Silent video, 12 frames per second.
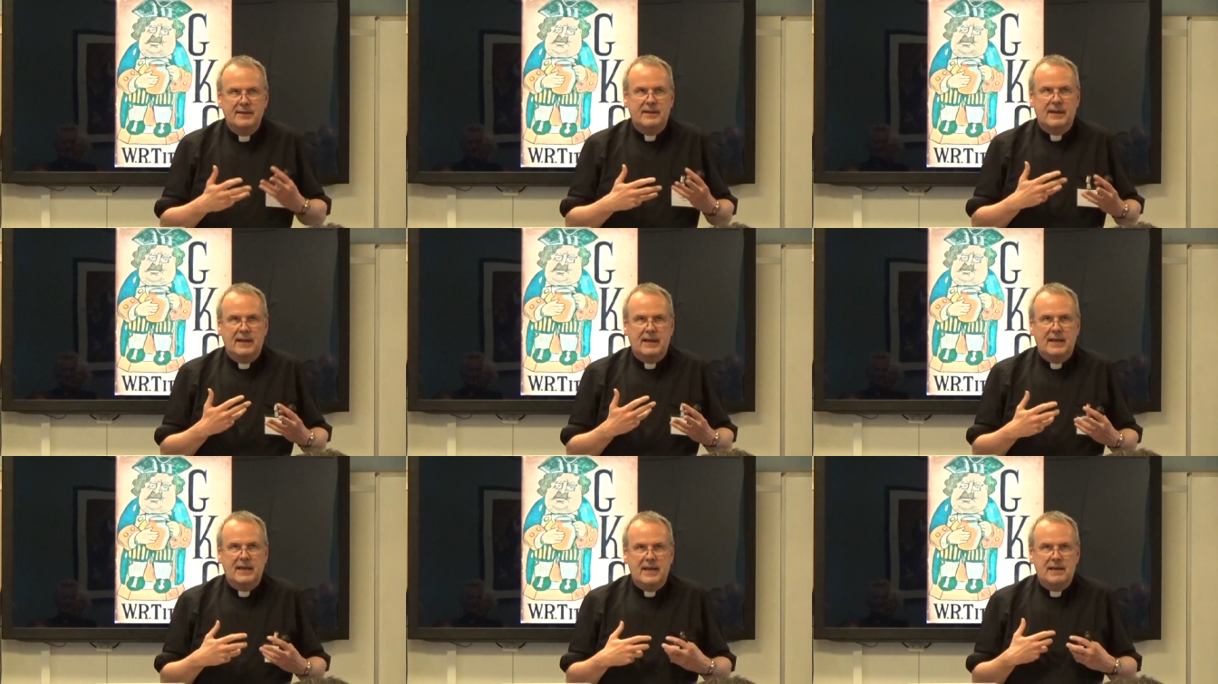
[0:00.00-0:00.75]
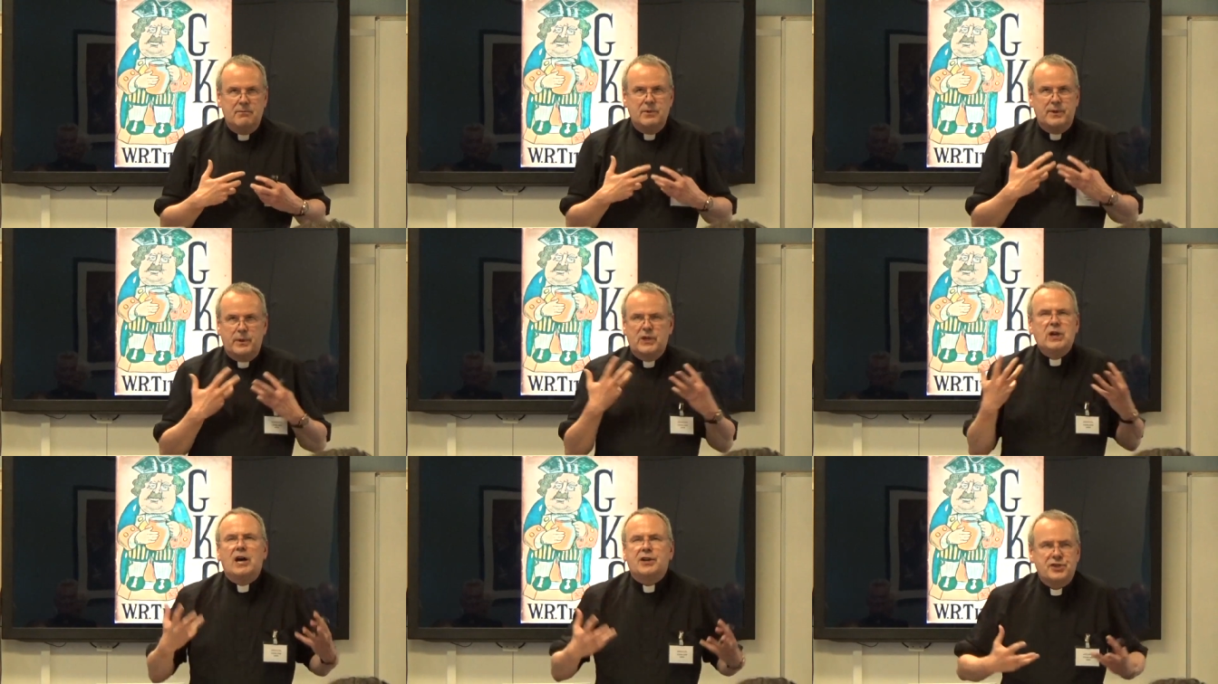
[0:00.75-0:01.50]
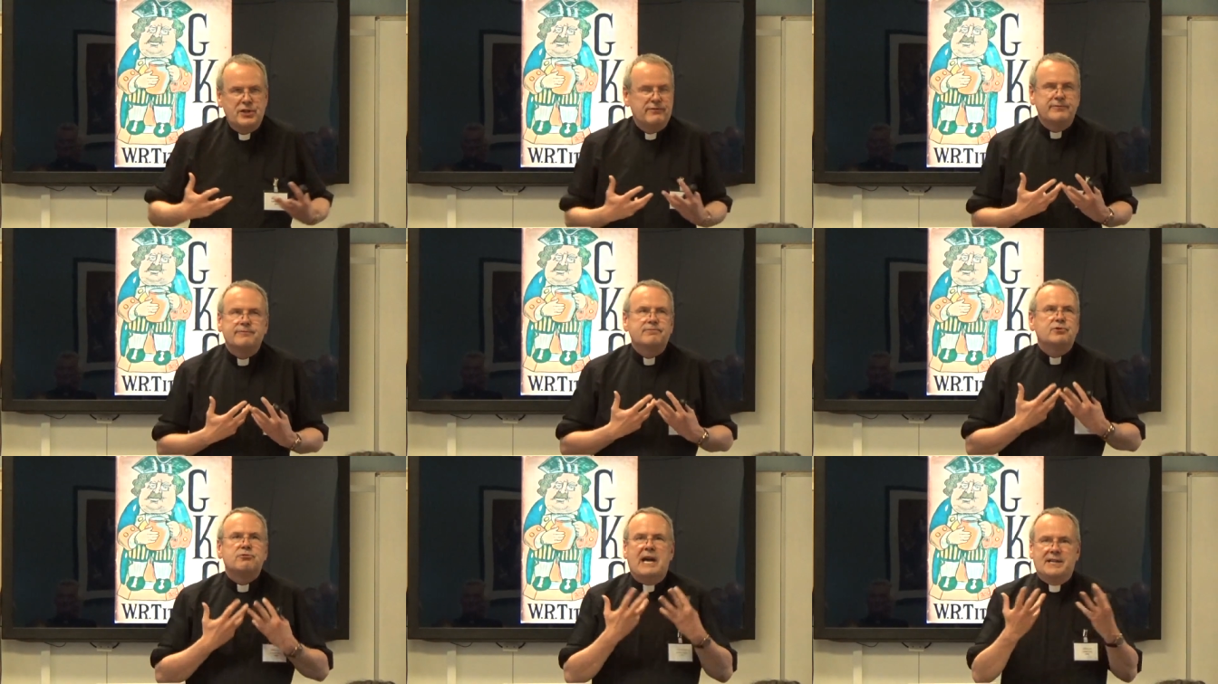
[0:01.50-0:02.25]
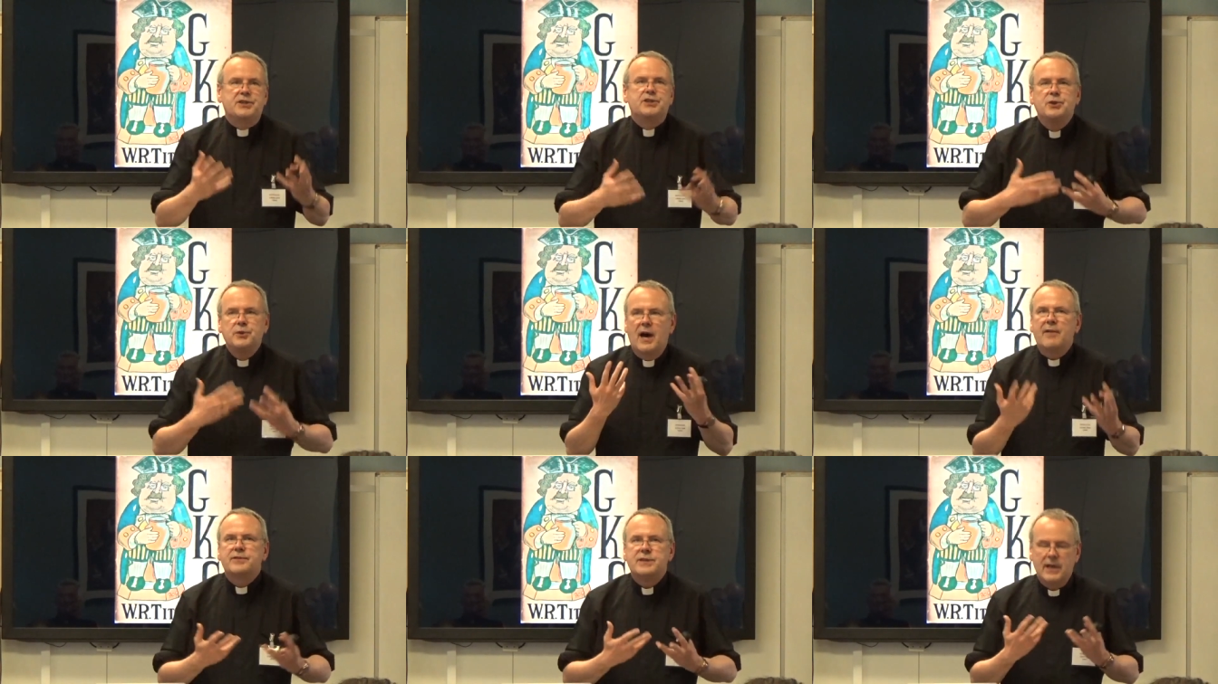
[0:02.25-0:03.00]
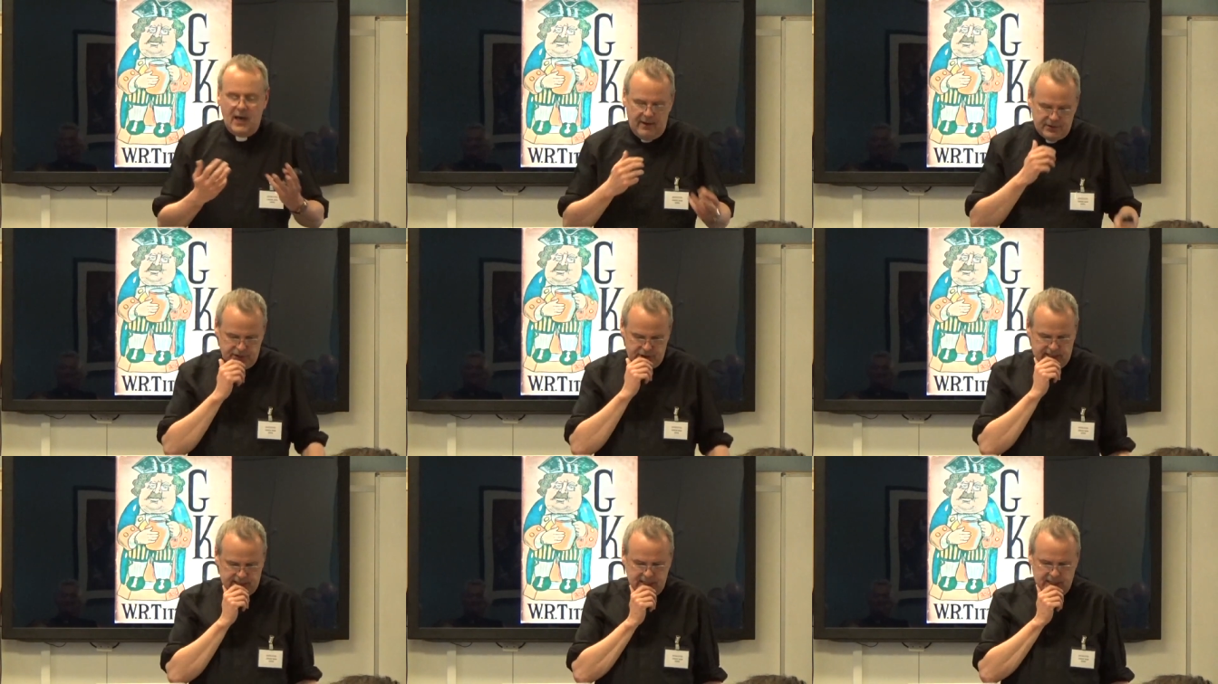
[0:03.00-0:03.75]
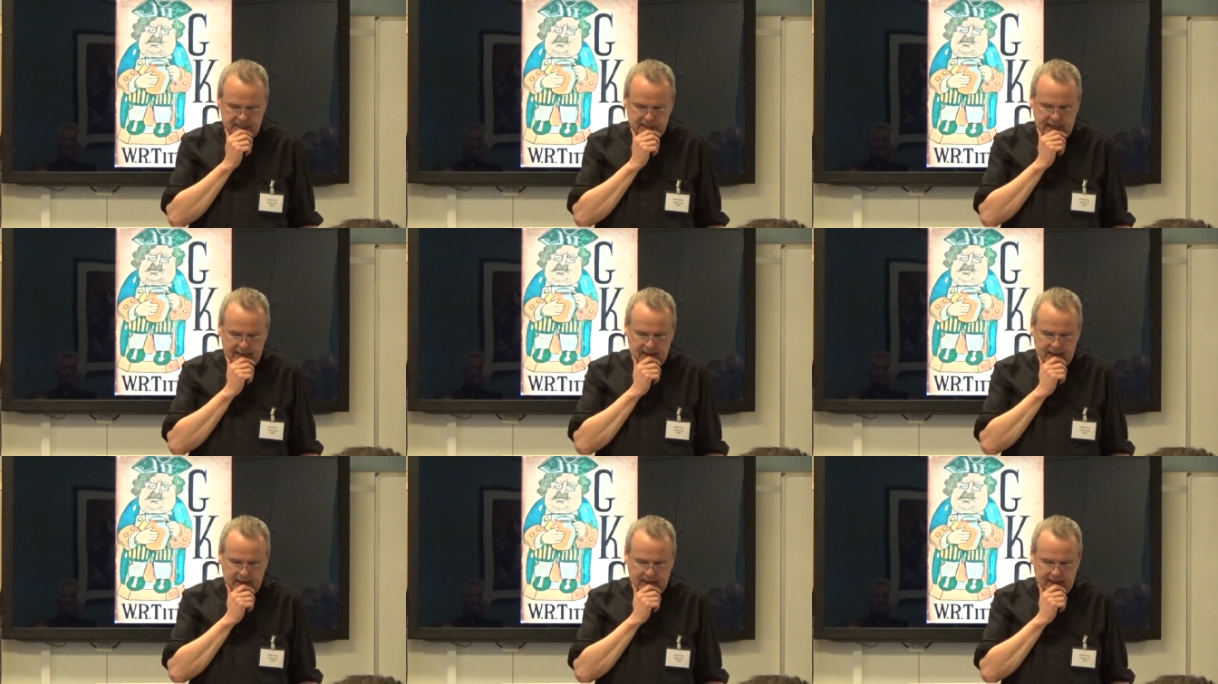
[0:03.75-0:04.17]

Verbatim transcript: uh, in, with a gush of gratitude after after Chesterton's death.